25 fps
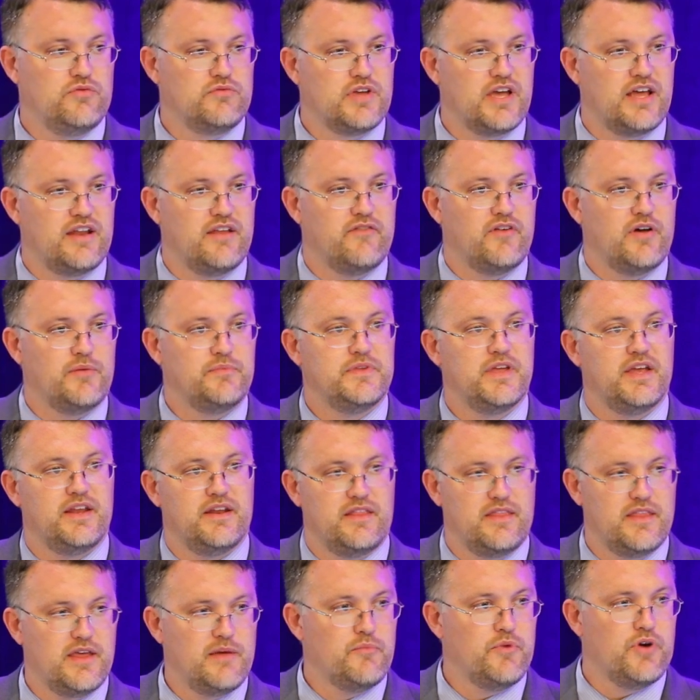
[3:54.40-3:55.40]
kind of
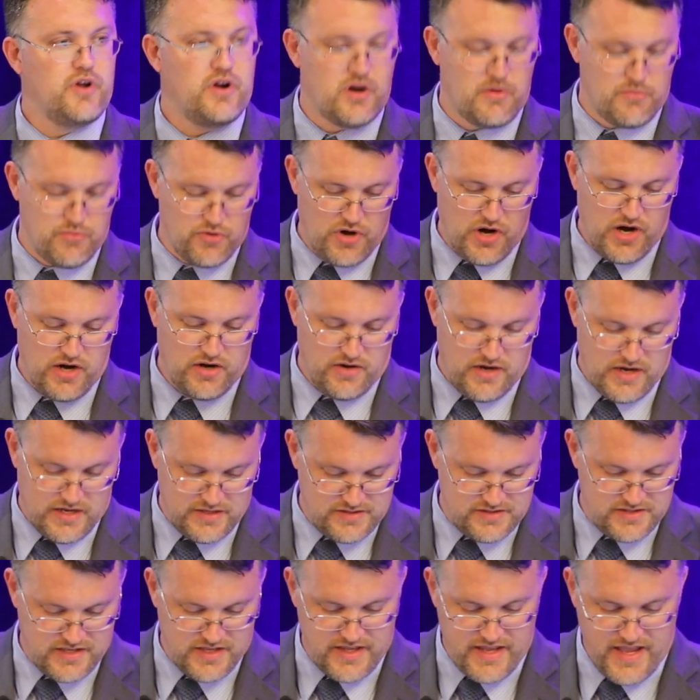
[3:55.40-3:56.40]
updating them on our
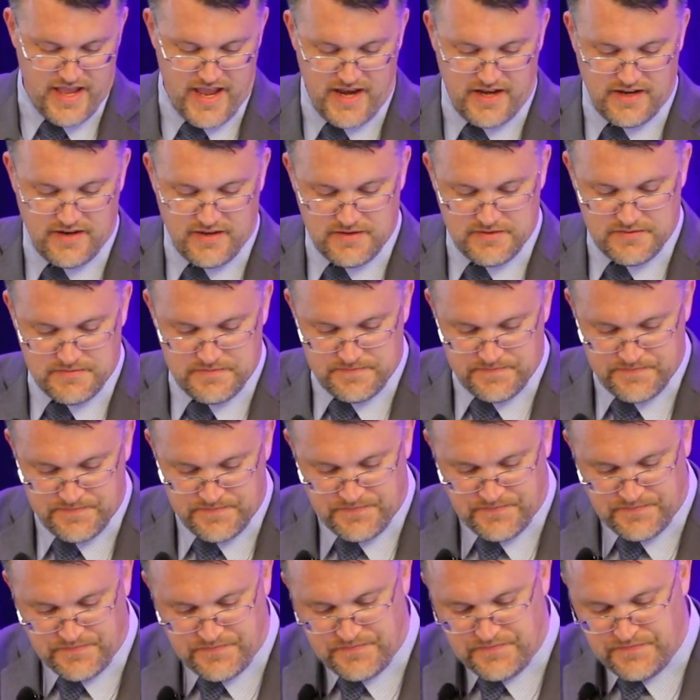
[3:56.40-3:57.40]
progress to date.
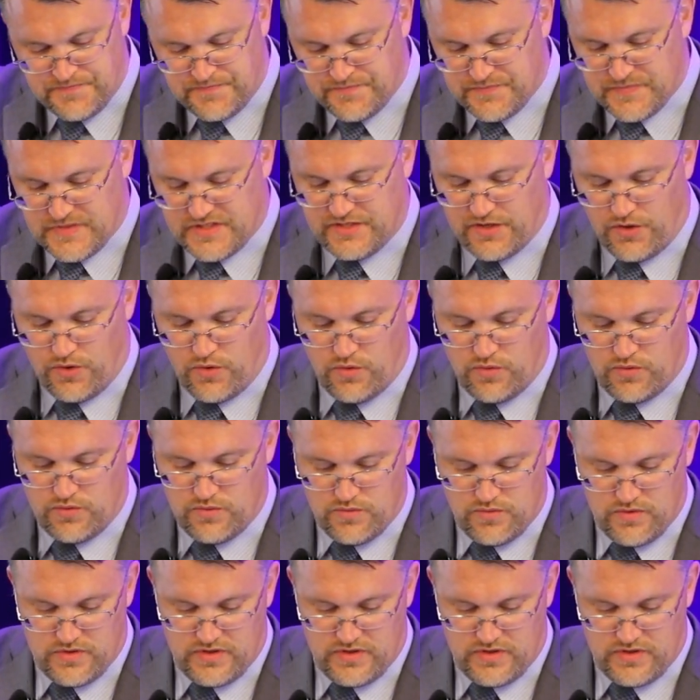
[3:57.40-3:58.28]
So,